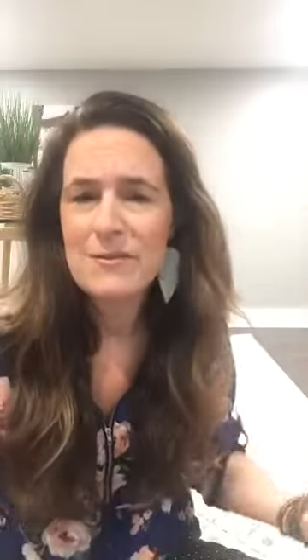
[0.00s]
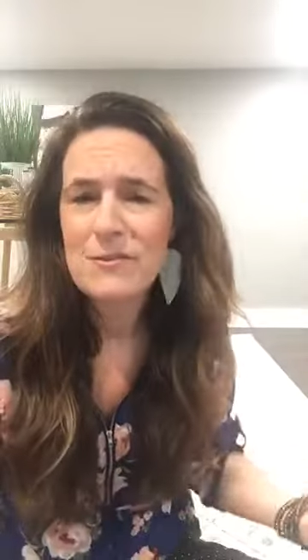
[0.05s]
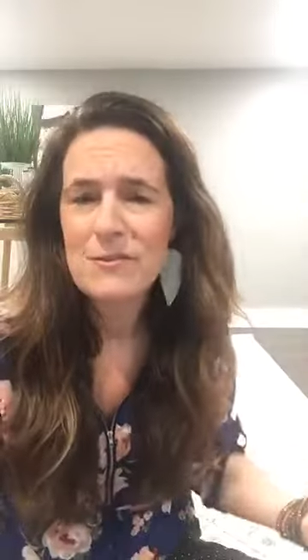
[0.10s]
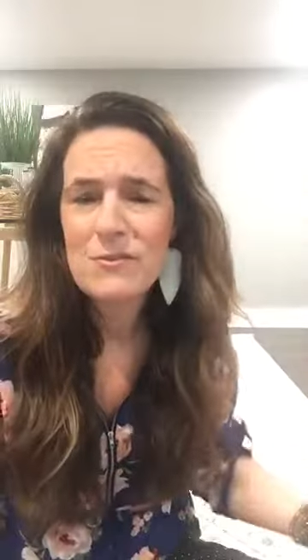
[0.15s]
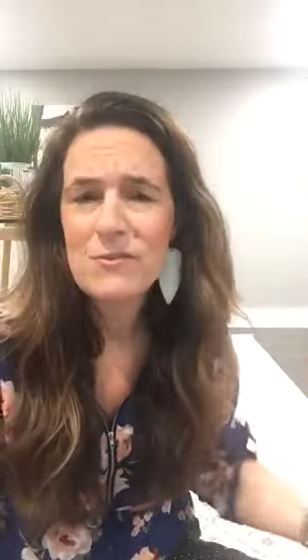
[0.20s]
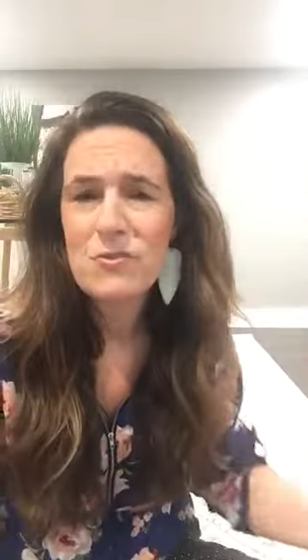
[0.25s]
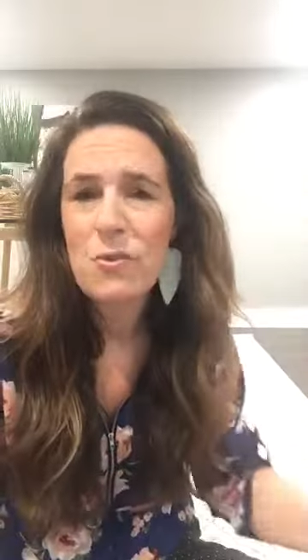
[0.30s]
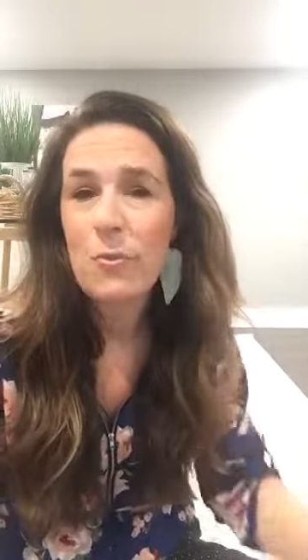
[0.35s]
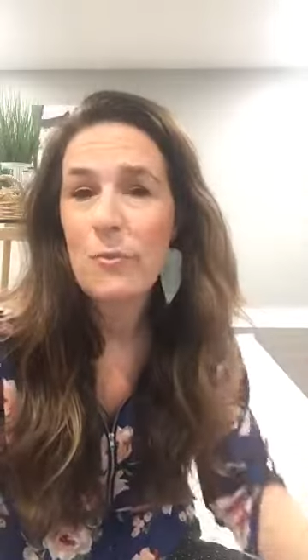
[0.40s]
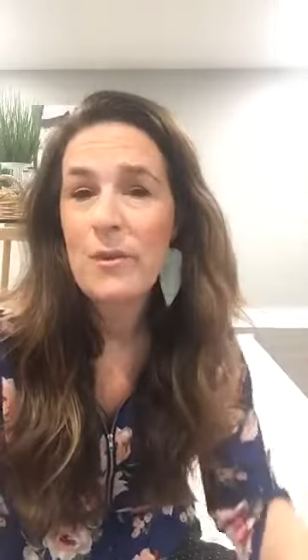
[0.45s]

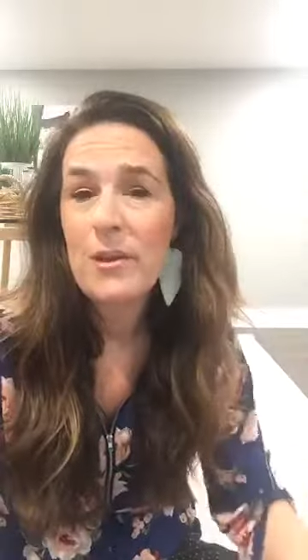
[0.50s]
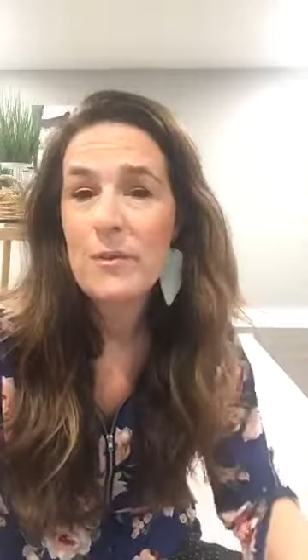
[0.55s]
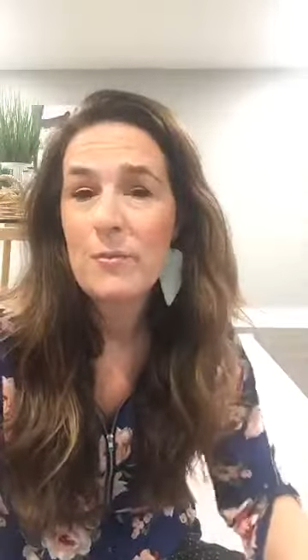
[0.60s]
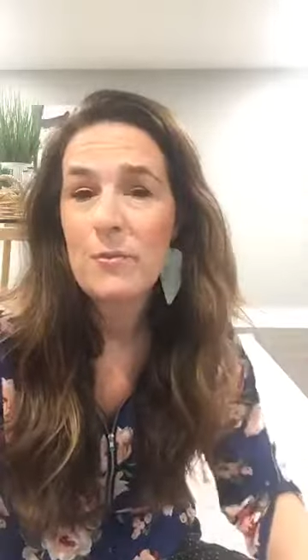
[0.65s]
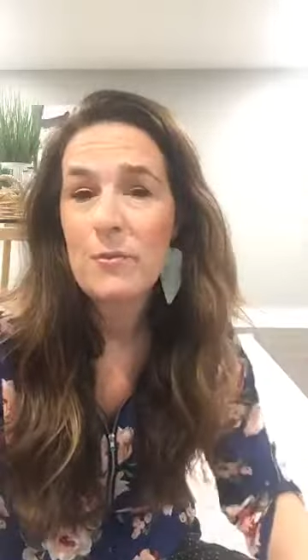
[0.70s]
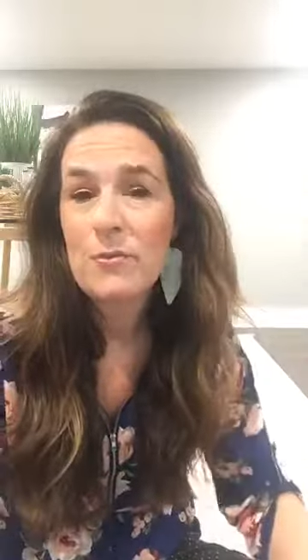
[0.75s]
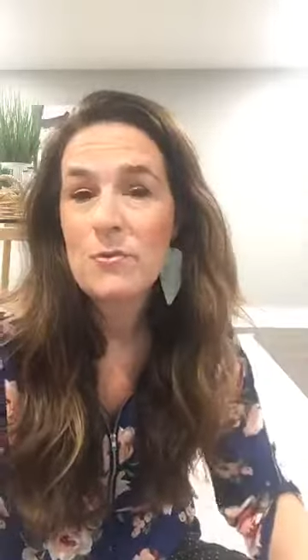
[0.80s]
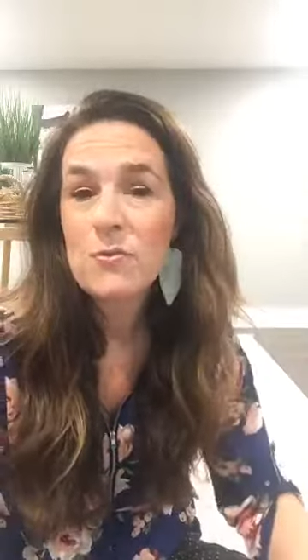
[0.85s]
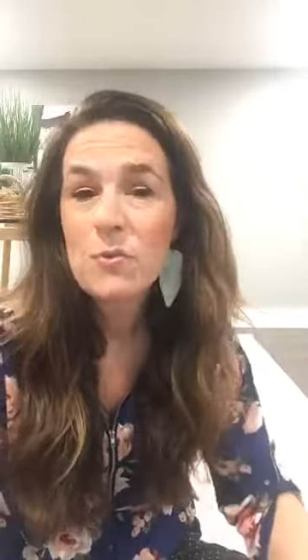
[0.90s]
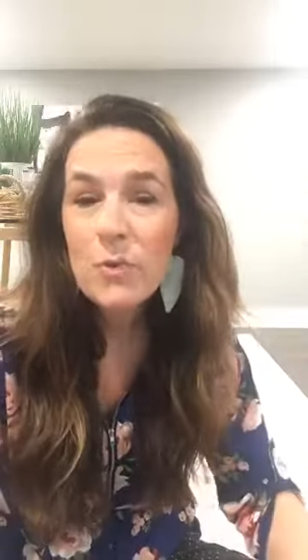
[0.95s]
there's so many
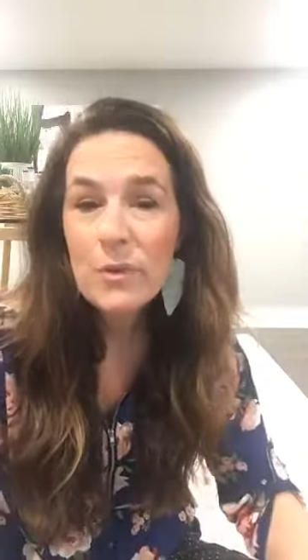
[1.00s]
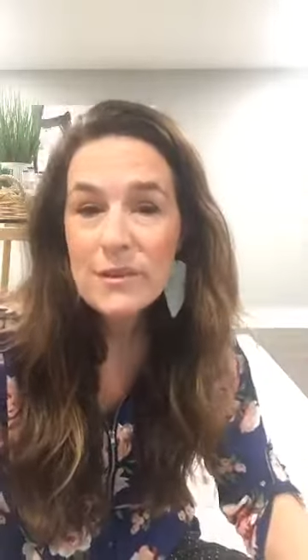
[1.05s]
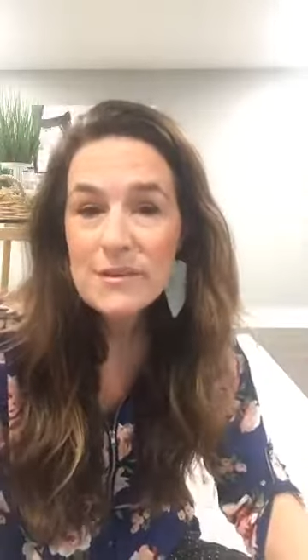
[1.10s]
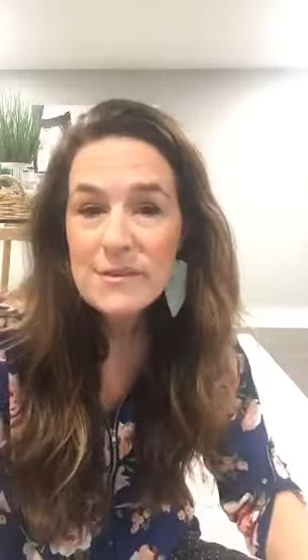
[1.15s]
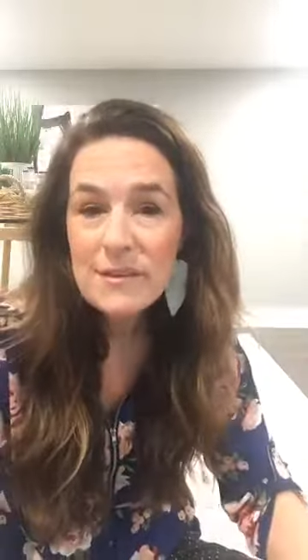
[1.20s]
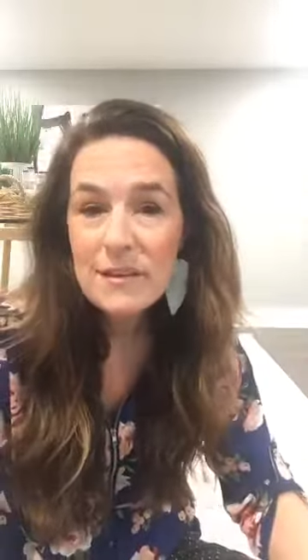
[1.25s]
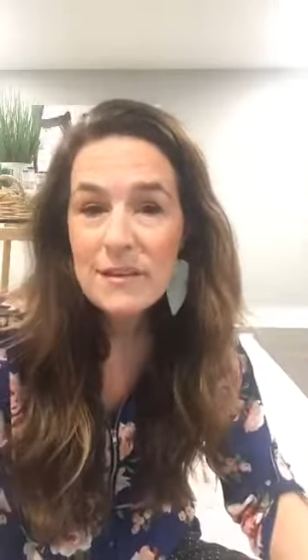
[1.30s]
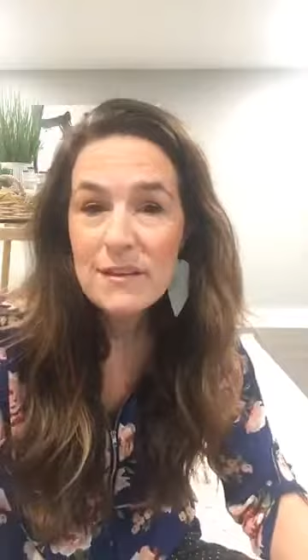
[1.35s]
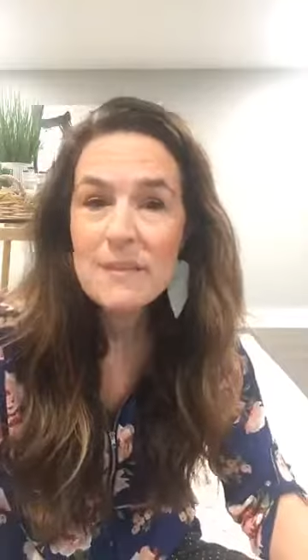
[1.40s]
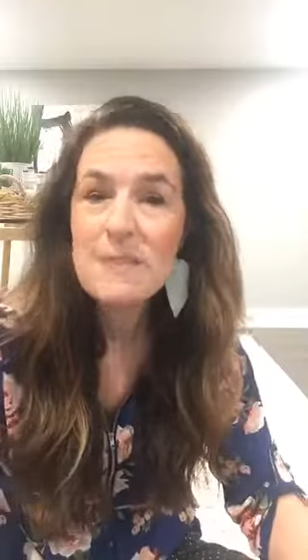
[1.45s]
more
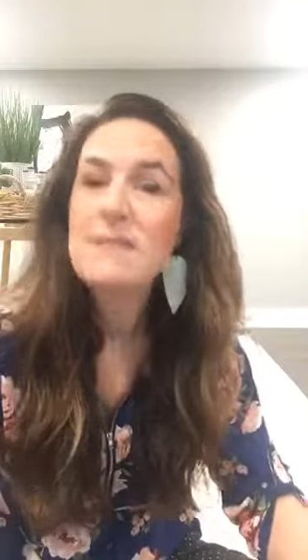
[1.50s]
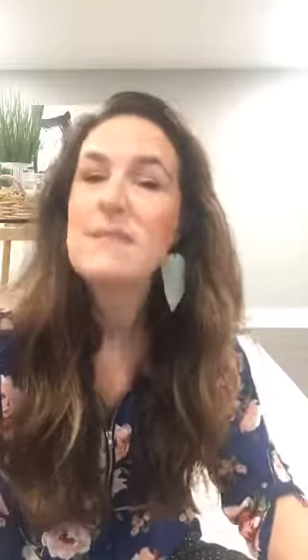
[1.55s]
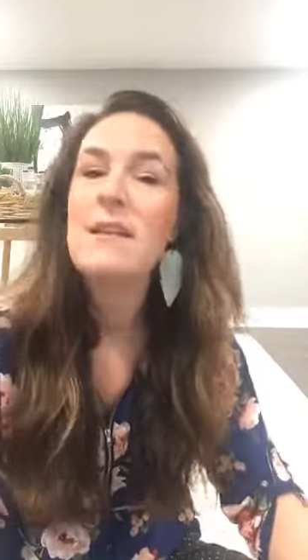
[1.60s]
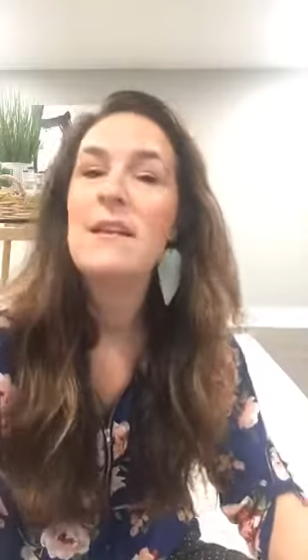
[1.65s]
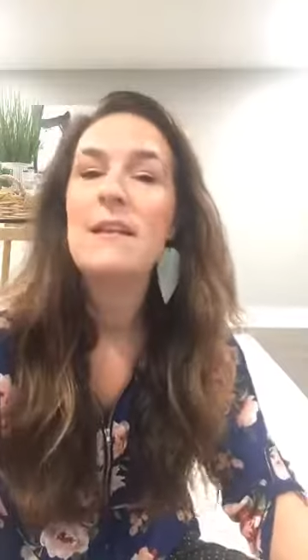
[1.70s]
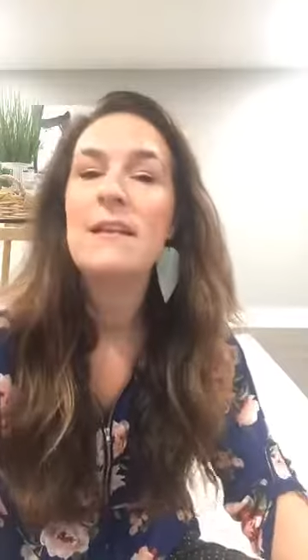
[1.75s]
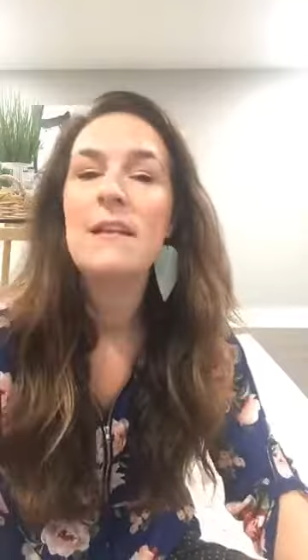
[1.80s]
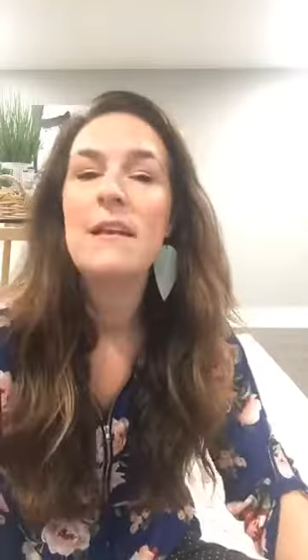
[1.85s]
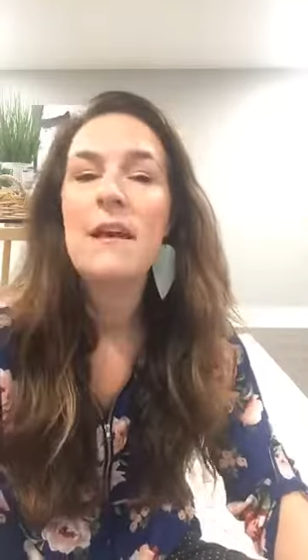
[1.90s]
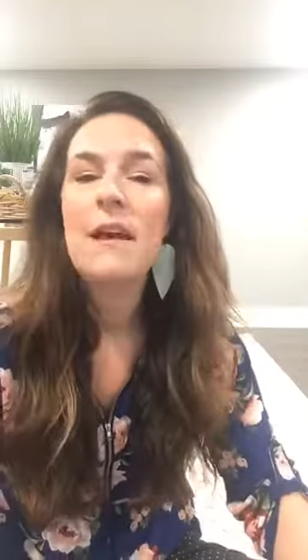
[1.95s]
choices
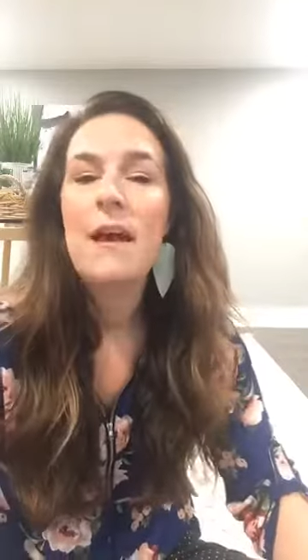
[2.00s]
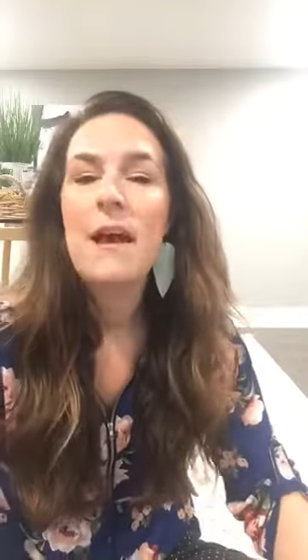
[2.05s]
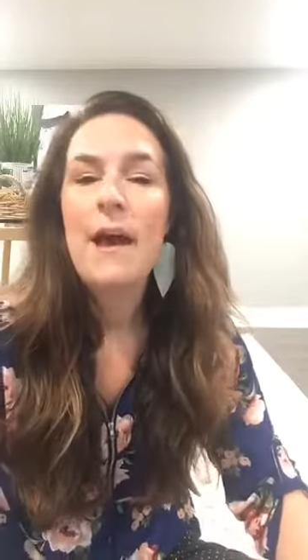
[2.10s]
and